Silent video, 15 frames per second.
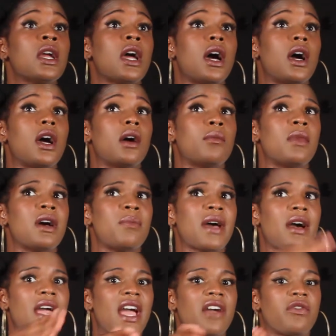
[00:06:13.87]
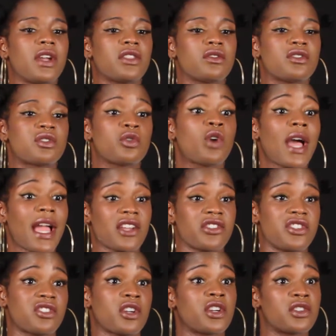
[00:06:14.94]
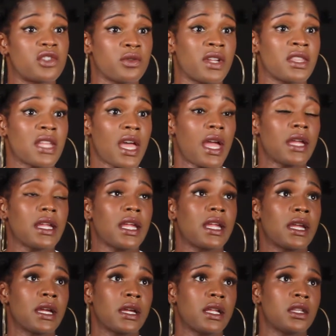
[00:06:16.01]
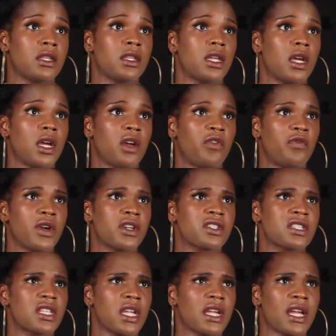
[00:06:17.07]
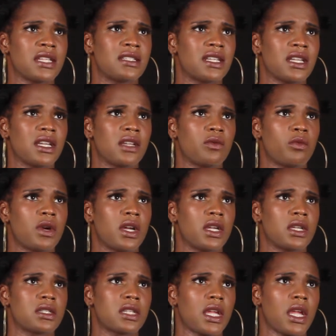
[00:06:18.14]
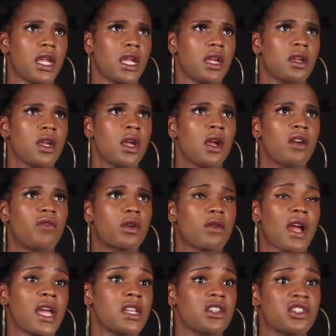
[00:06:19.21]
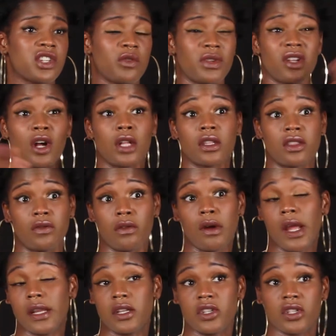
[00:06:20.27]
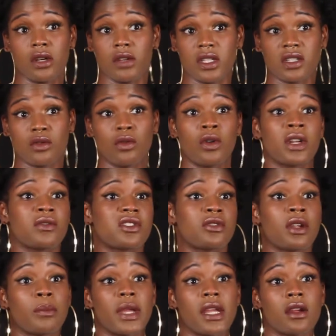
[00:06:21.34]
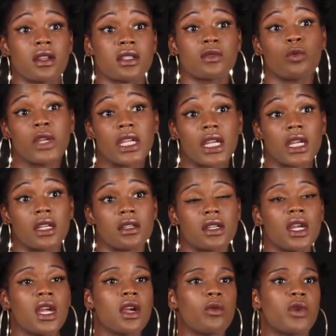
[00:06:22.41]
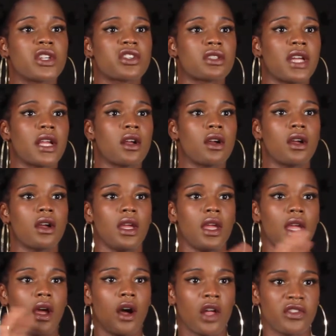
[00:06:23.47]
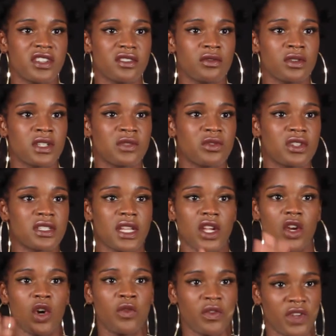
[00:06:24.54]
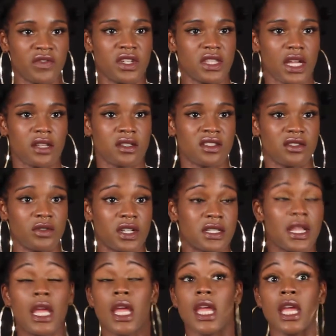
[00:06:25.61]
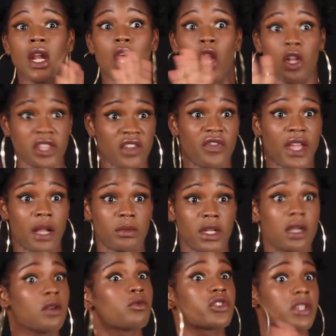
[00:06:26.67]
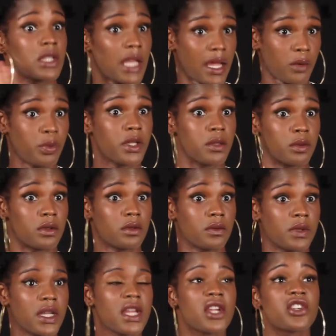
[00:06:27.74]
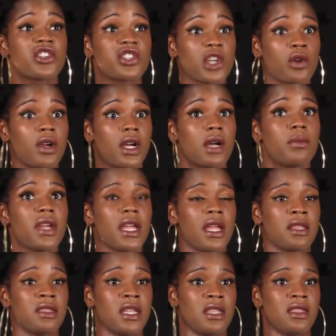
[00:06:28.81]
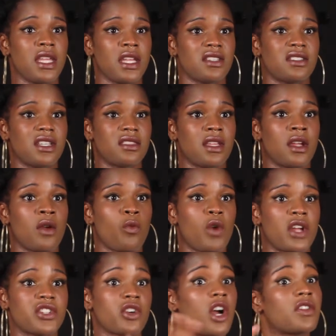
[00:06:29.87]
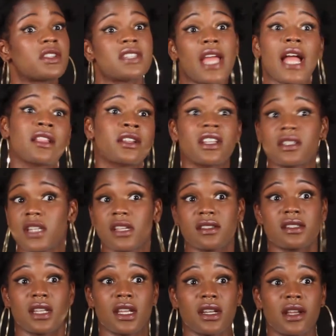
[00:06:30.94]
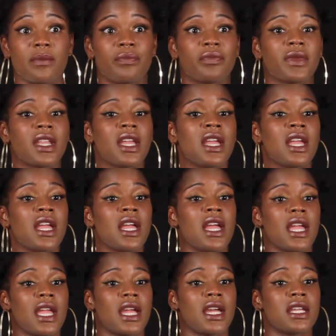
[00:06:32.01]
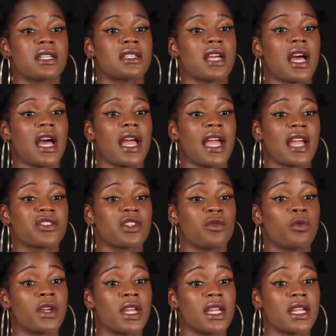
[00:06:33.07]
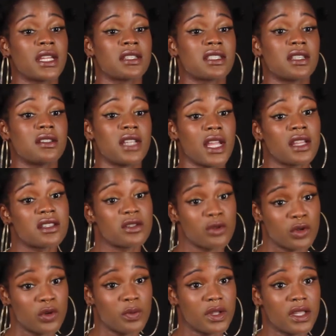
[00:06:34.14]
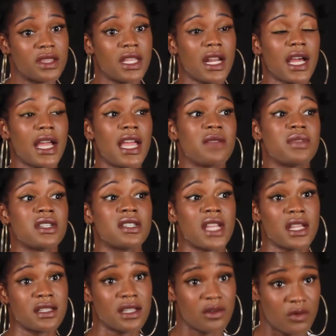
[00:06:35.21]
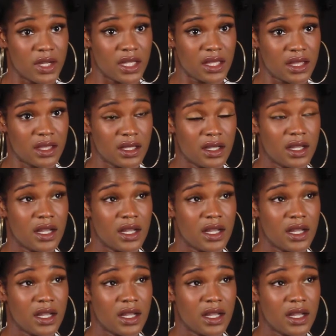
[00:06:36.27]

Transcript: about halfway through school, I actually started doing that. And the first thing I did was a variety show. We called it the variety show at school, and it was during Parents Weekend, which like all the students, which is like over 50,000 students, and all their family, which is a lot of people, show up, and then they sit there and watch all the talent at Texas A&M. And I actually went against the dance group that I had been dancing with,